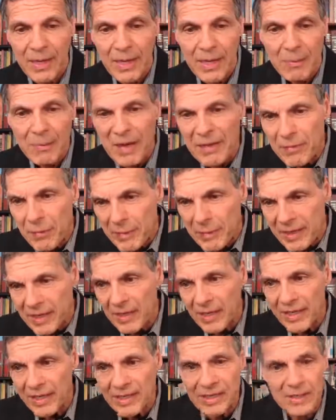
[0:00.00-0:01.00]
It may even be
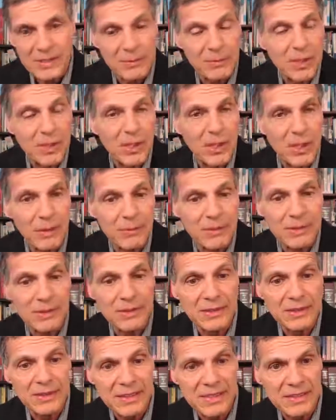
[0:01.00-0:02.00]
hiding in some common
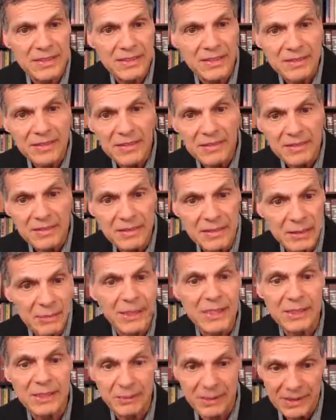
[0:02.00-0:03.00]
seasons and
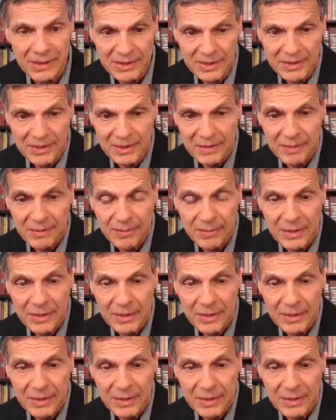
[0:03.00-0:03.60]
spice mixes.